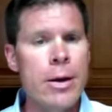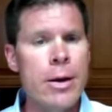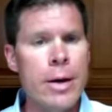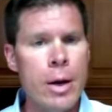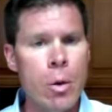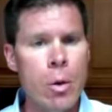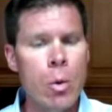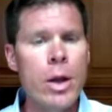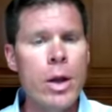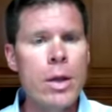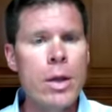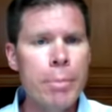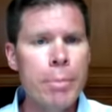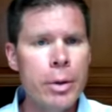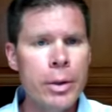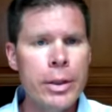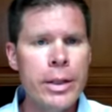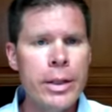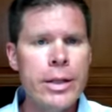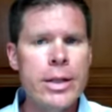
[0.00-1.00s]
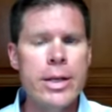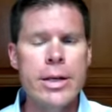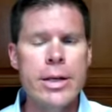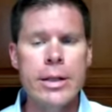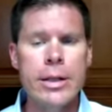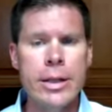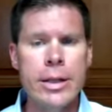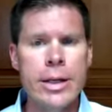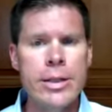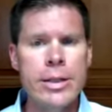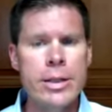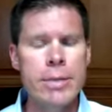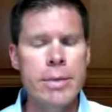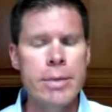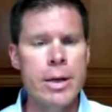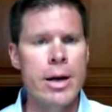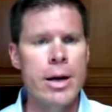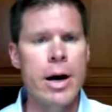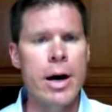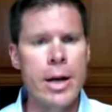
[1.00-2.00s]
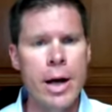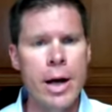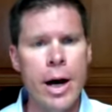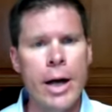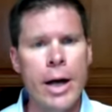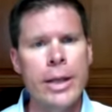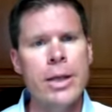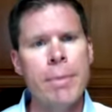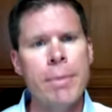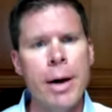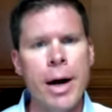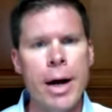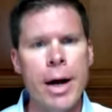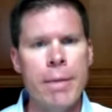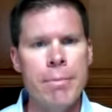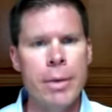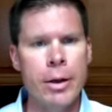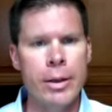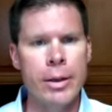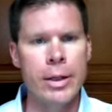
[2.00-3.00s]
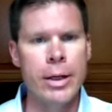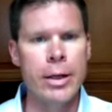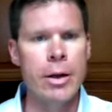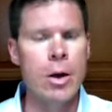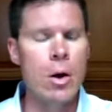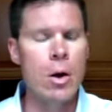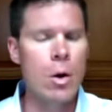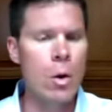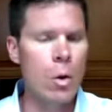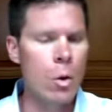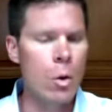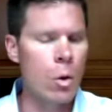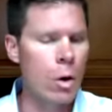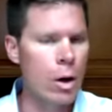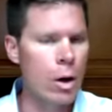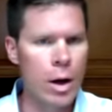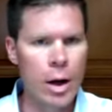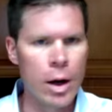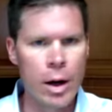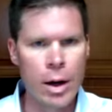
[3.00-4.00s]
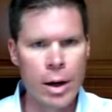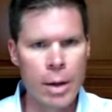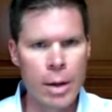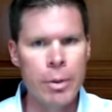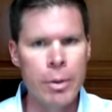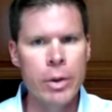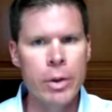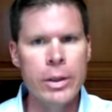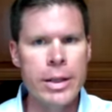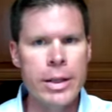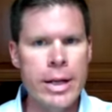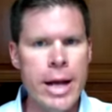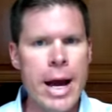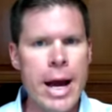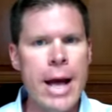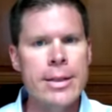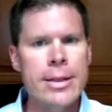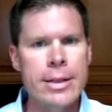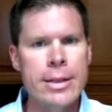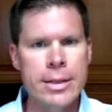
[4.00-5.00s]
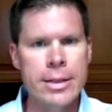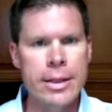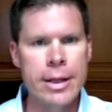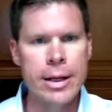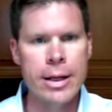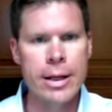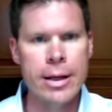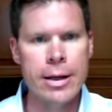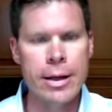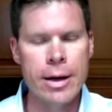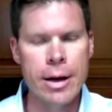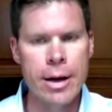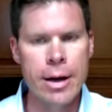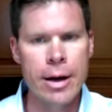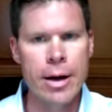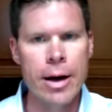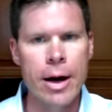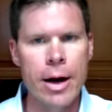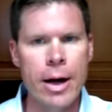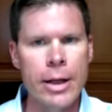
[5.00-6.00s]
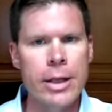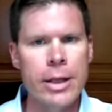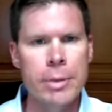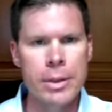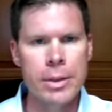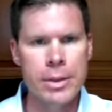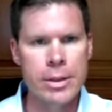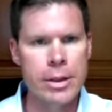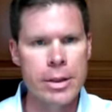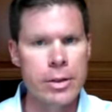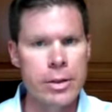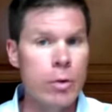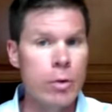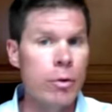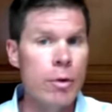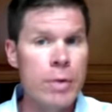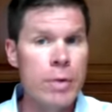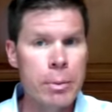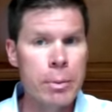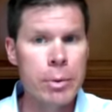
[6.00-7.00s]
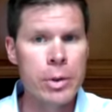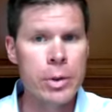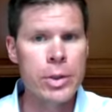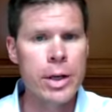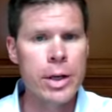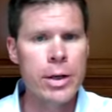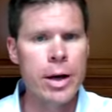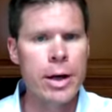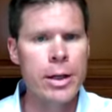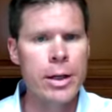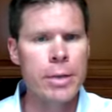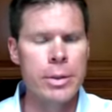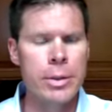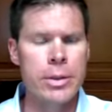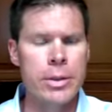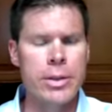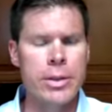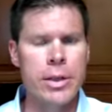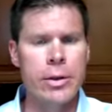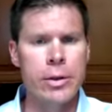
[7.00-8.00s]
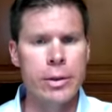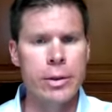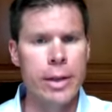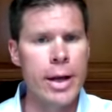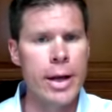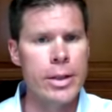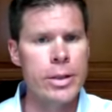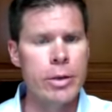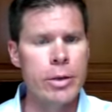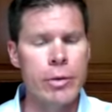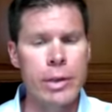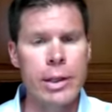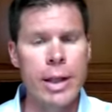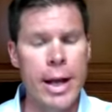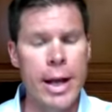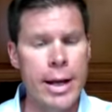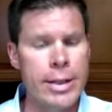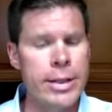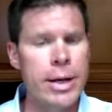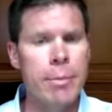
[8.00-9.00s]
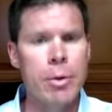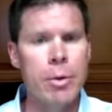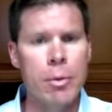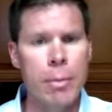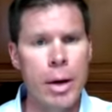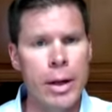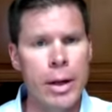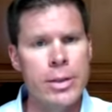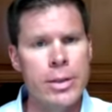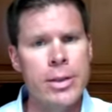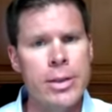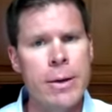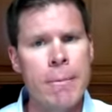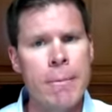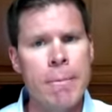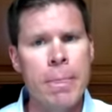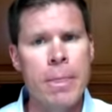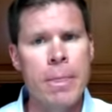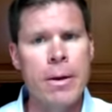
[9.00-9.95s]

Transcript: Now, one of the buildings needs to be an unoccupied building, or a building that hasn't seen occupancy, so 50% occupancy or less over the last couple of months.